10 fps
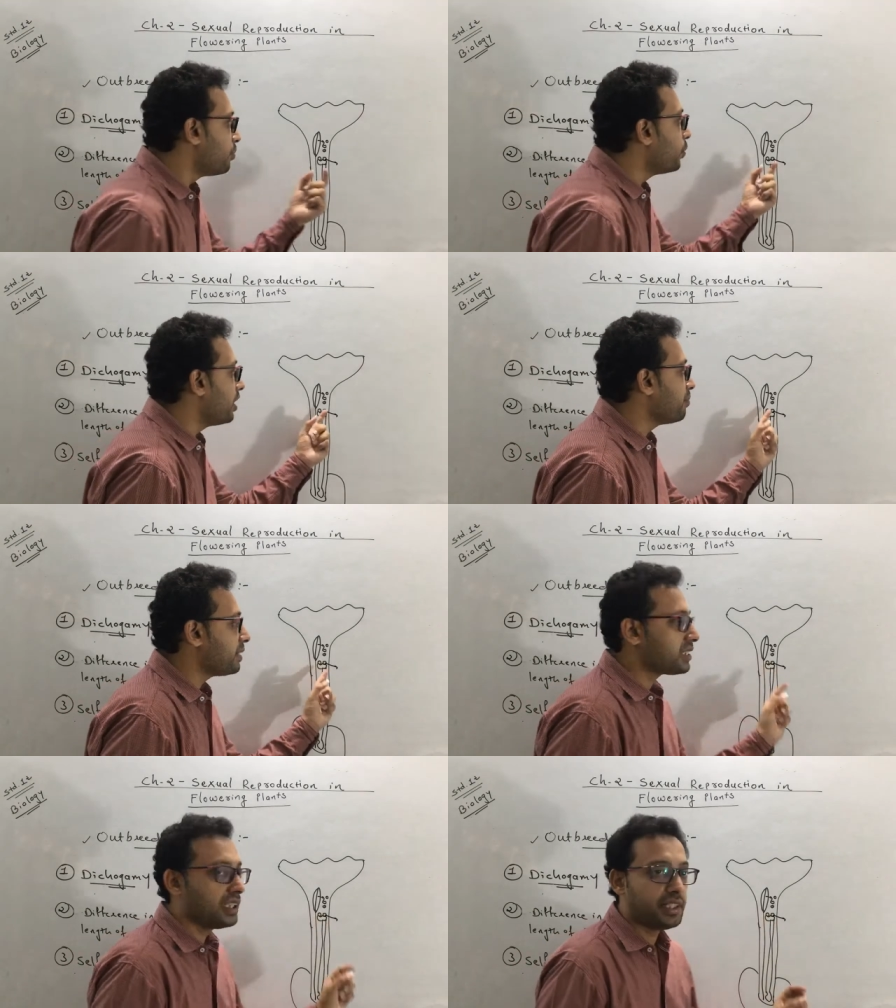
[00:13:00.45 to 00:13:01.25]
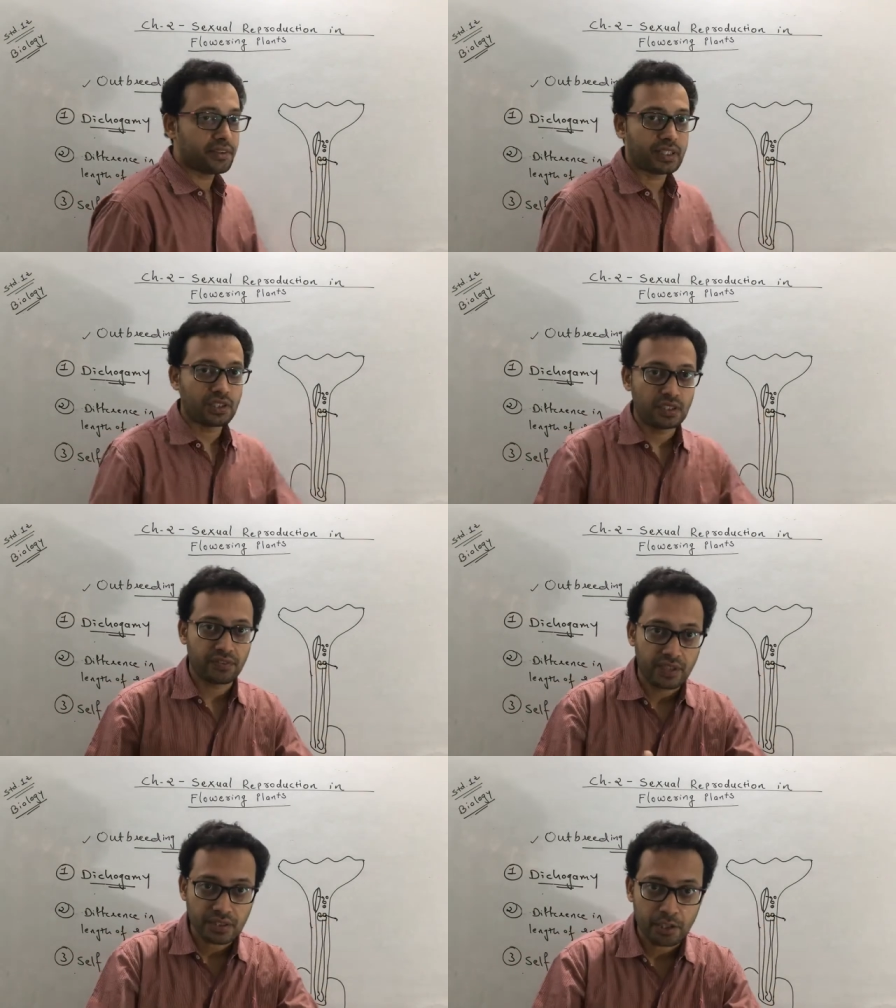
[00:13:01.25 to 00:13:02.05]
Pollen pistil interaction, the
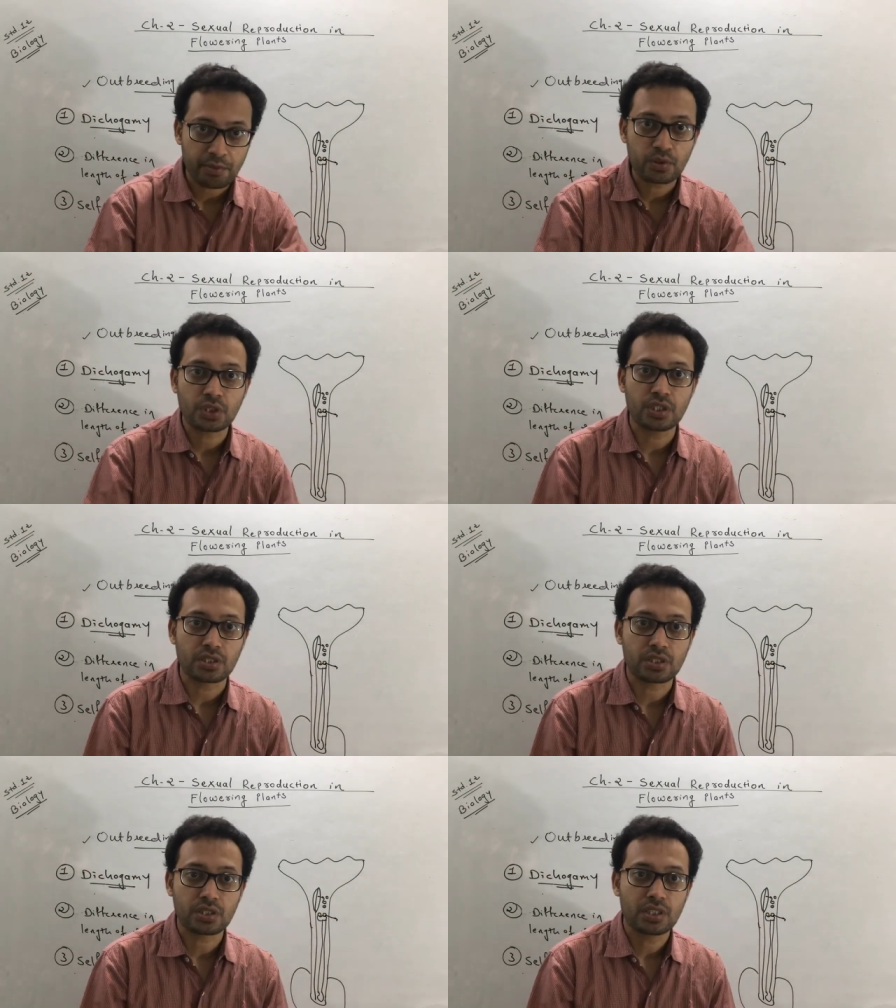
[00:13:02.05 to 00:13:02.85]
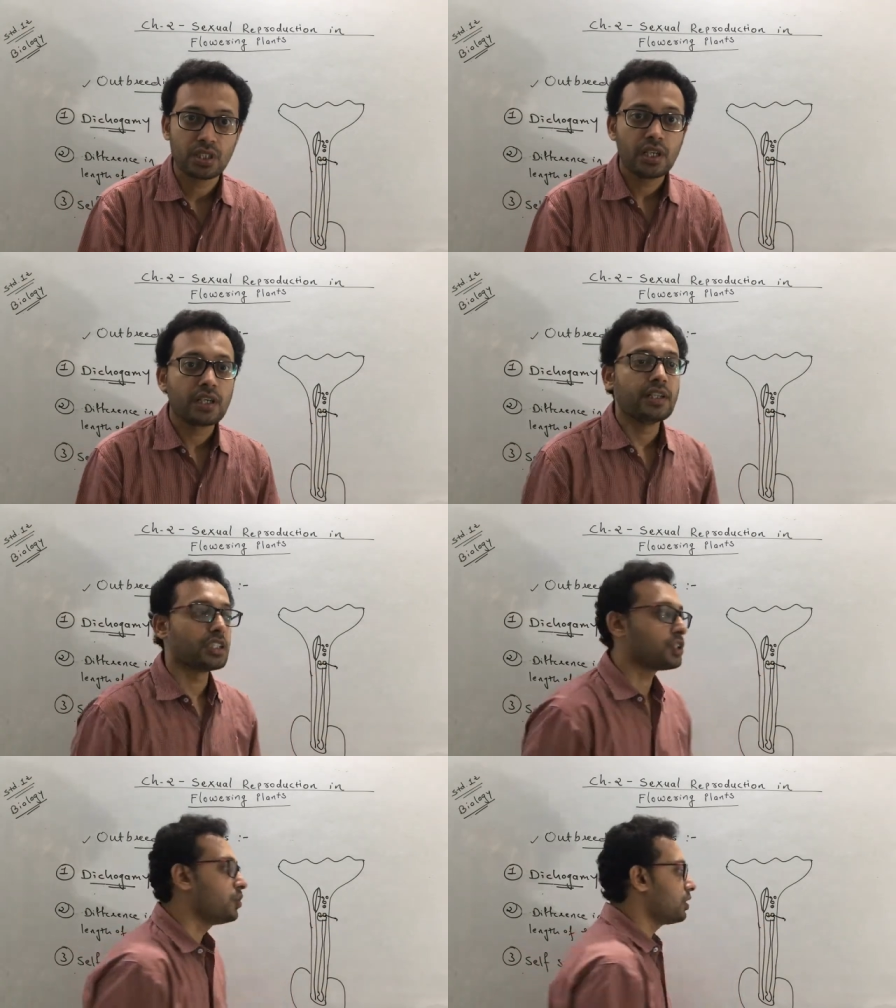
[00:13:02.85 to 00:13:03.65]
further process
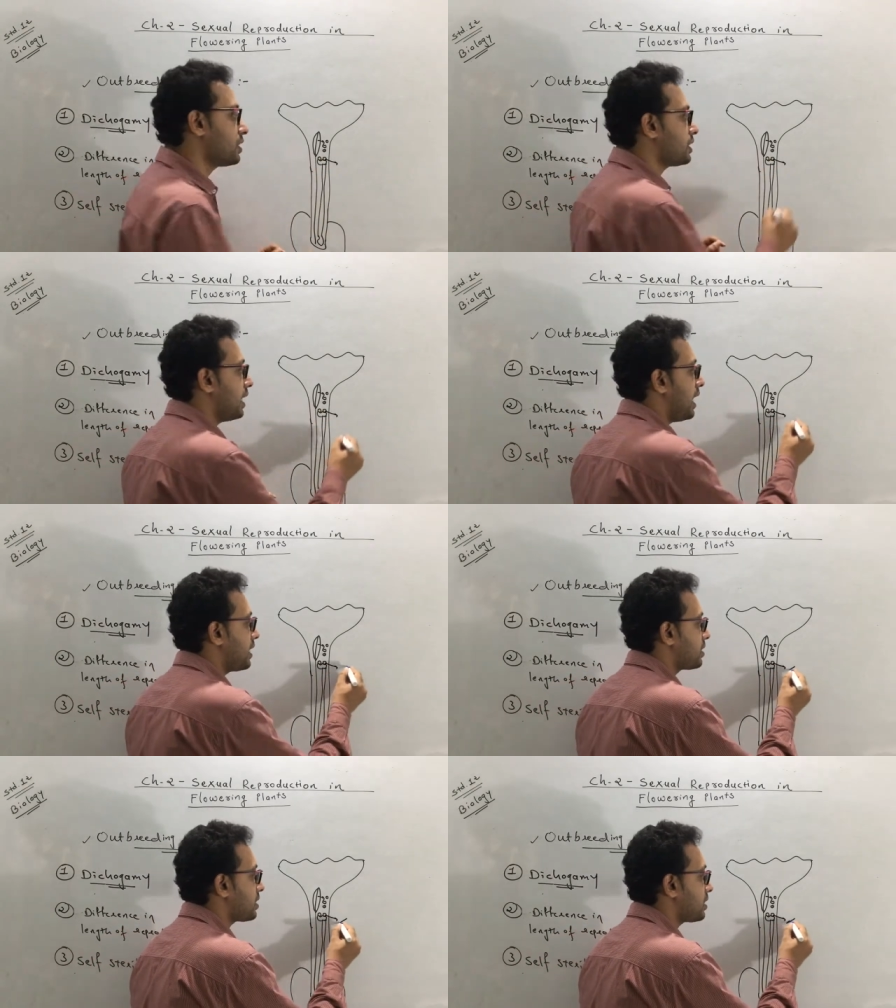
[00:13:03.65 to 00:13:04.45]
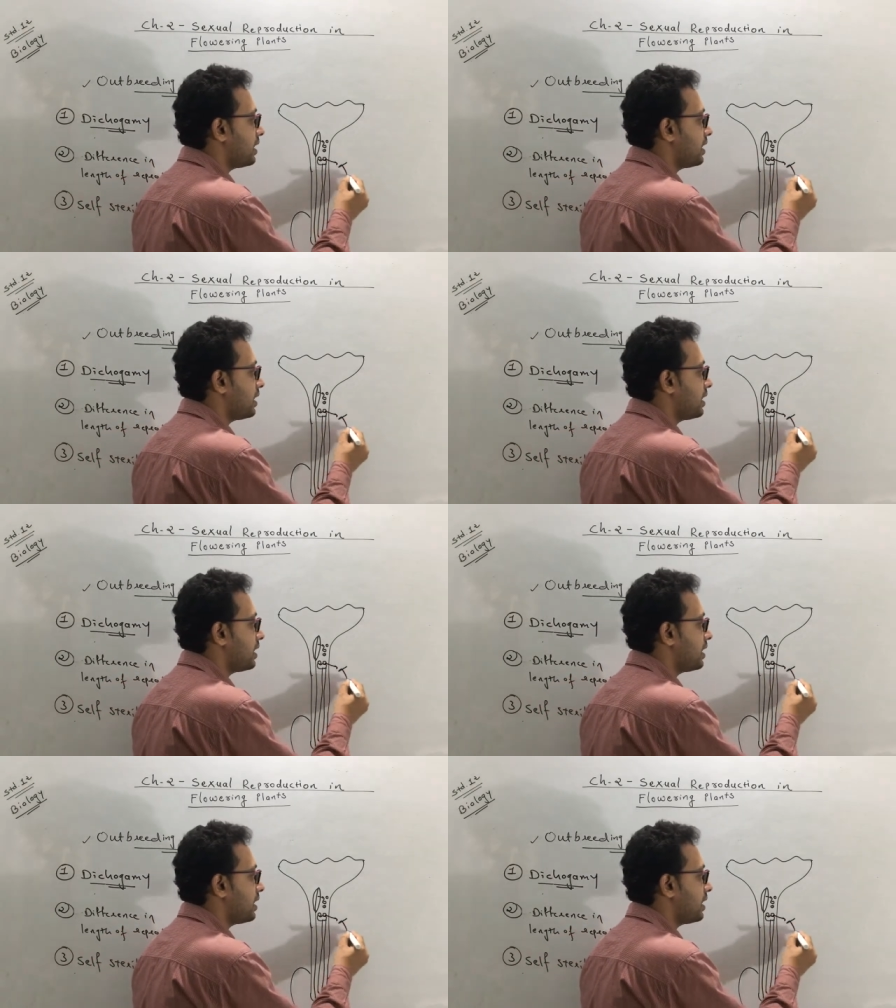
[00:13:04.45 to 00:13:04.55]
does not start.